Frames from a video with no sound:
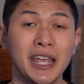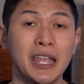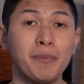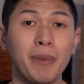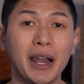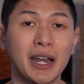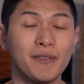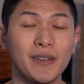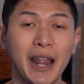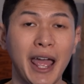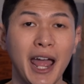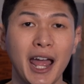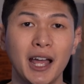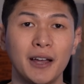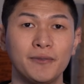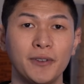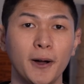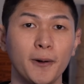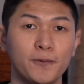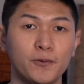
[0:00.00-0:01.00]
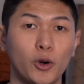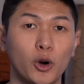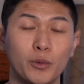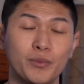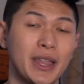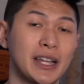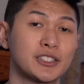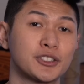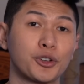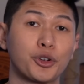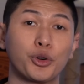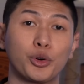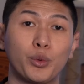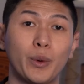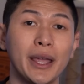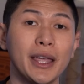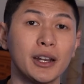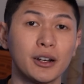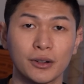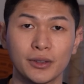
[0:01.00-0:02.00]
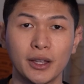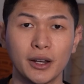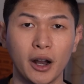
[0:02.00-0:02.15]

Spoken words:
He might even have a form that's greater